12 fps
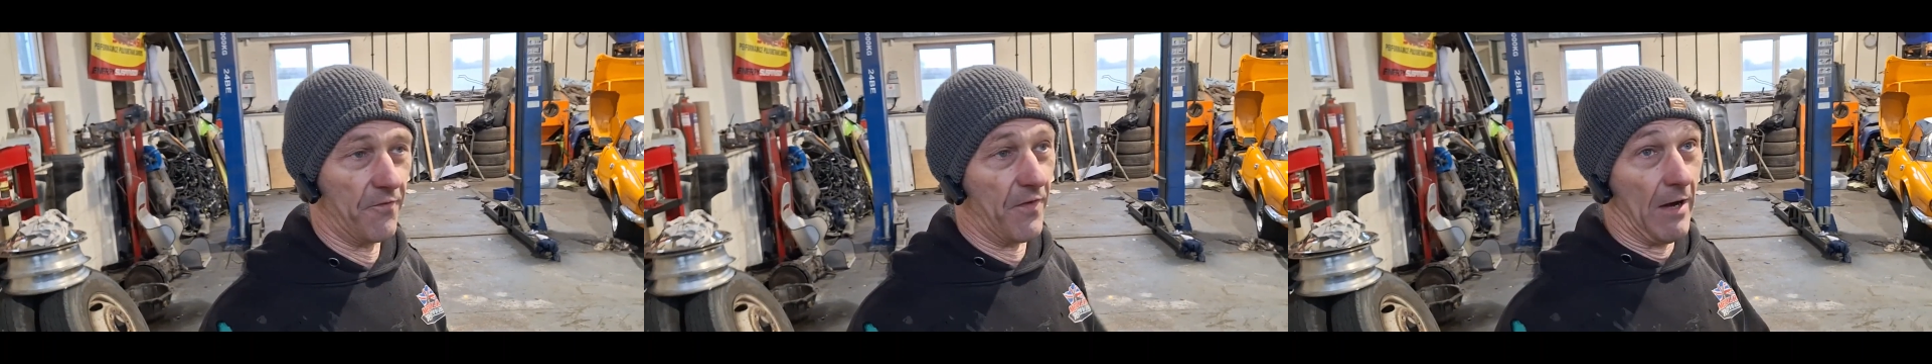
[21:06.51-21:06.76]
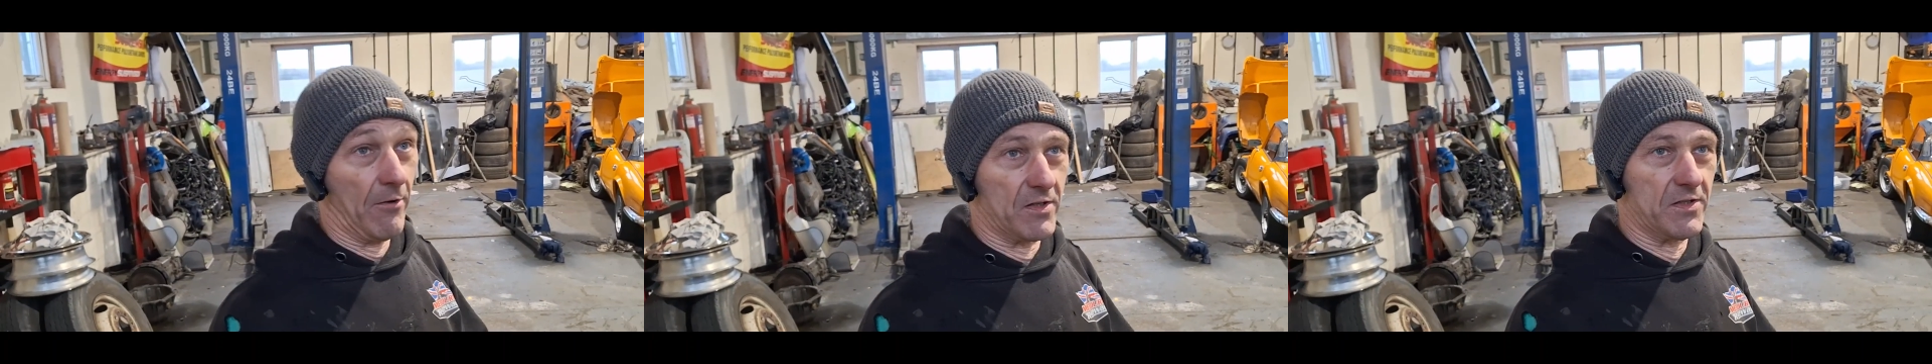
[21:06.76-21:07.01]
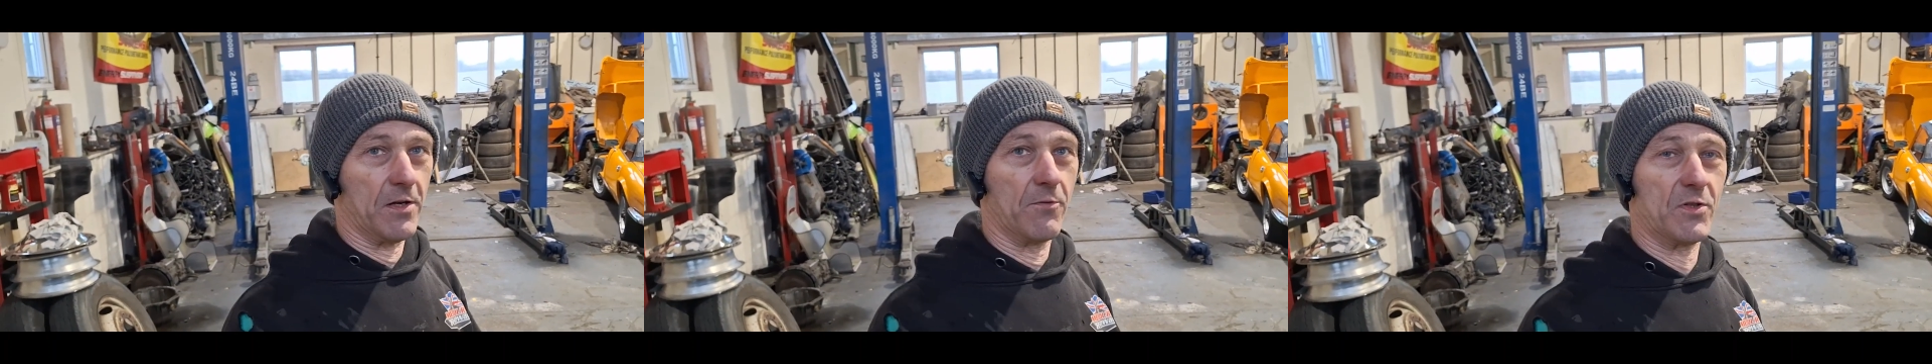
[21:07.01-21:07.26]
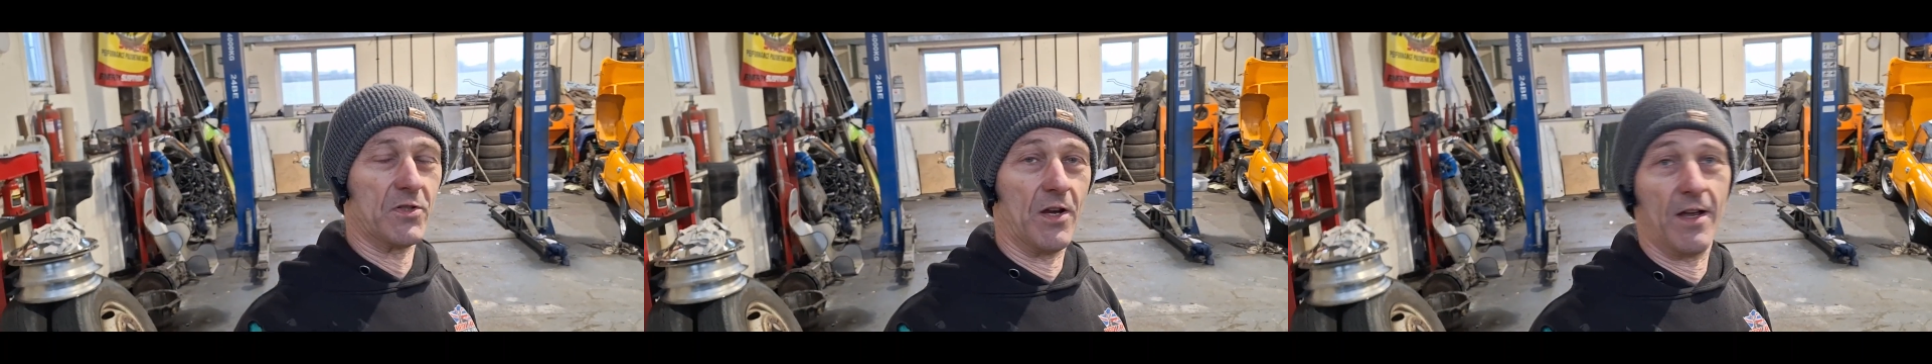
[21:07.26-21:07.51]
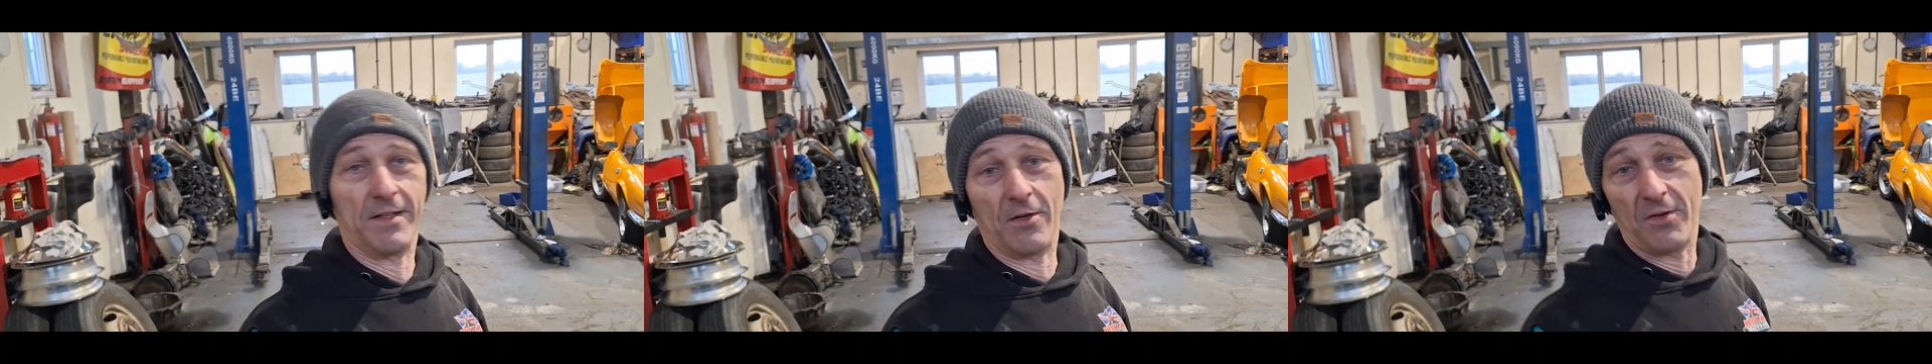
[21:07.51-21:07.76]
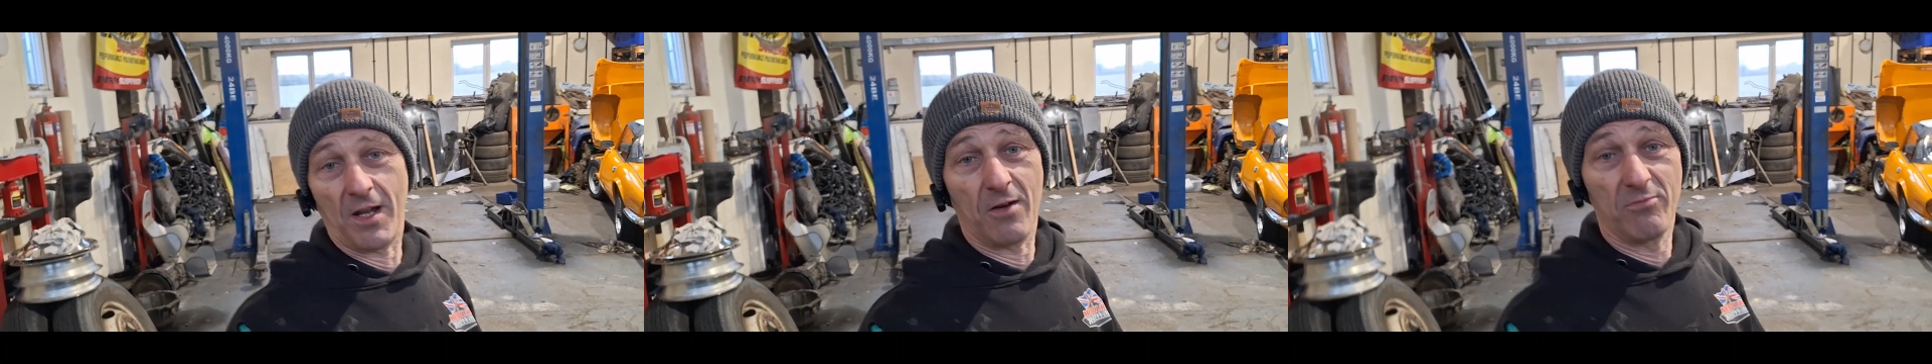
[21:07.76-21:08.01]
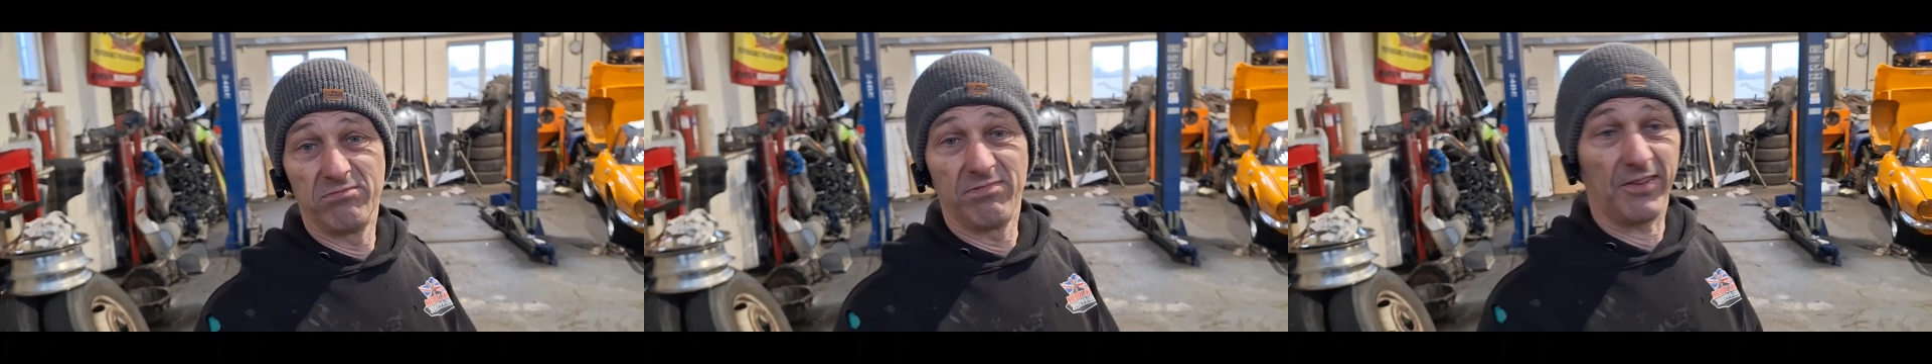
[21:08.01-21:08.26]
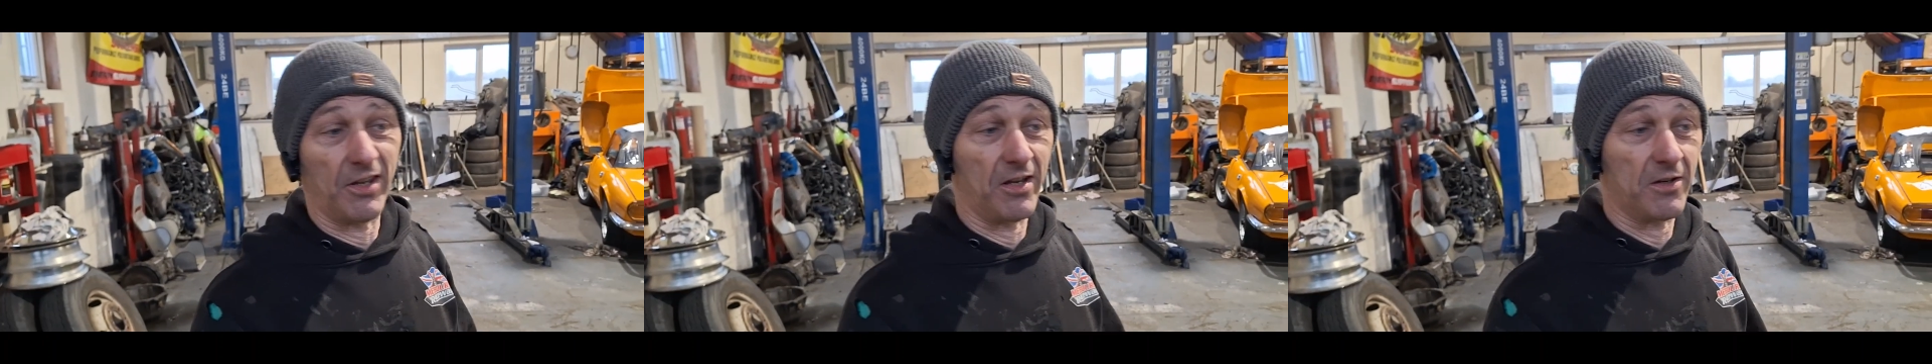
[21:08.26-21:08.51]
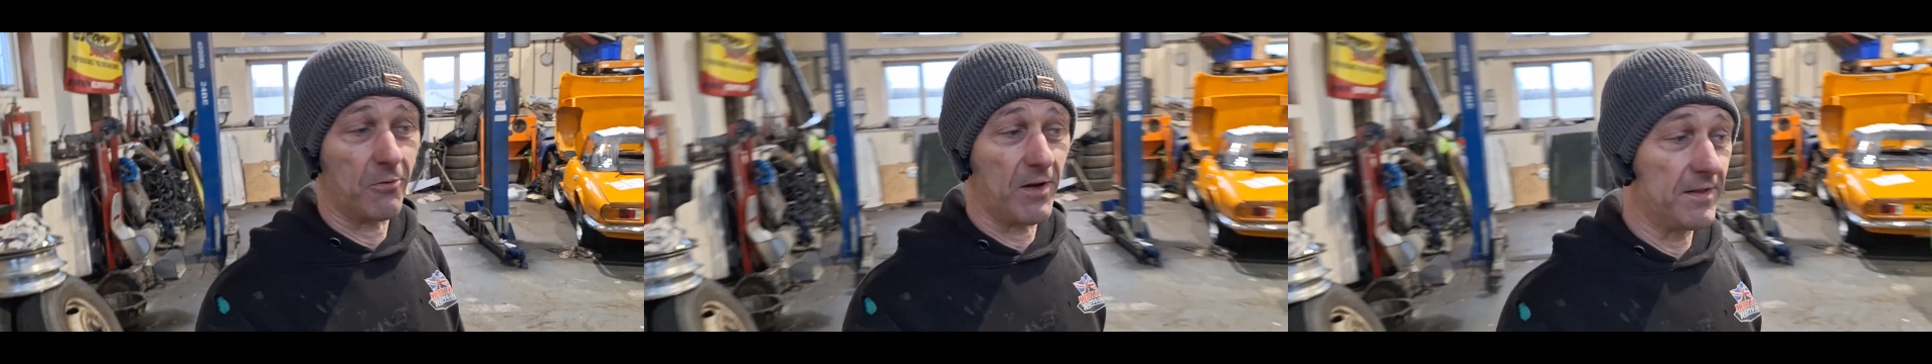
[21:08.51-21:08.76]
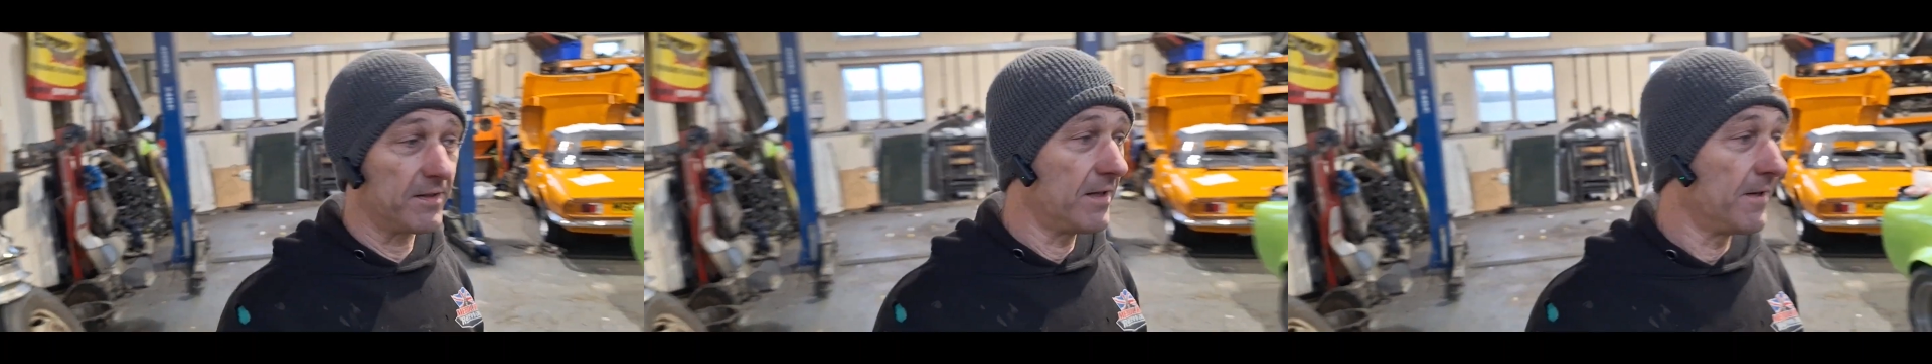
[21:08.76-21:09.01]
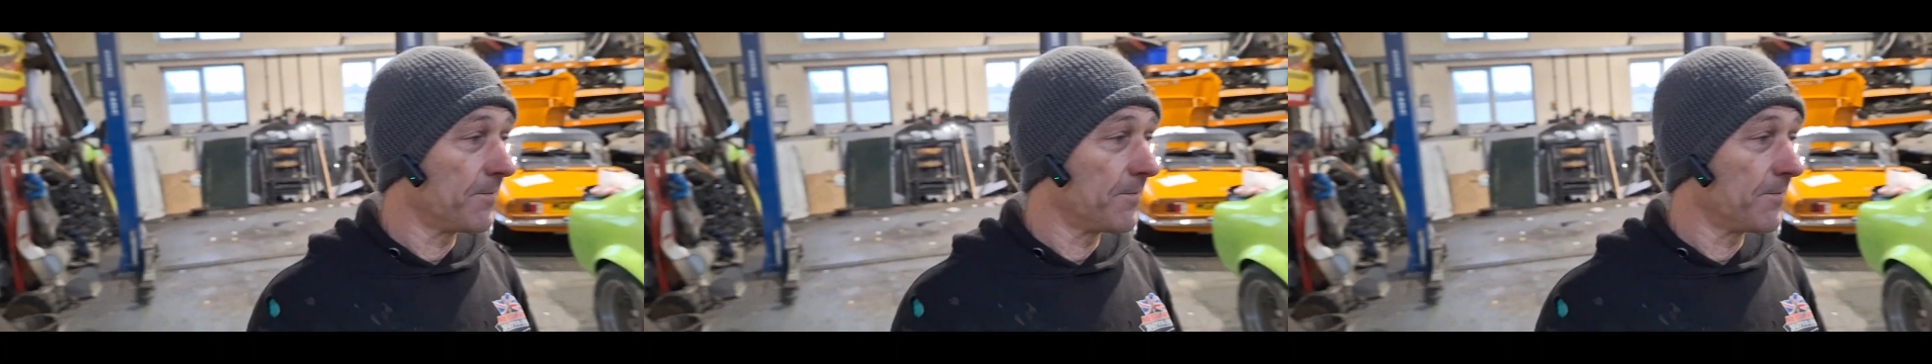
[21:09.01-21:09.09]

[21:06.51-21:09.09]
fire extinguisher, I don't know, 30 quid.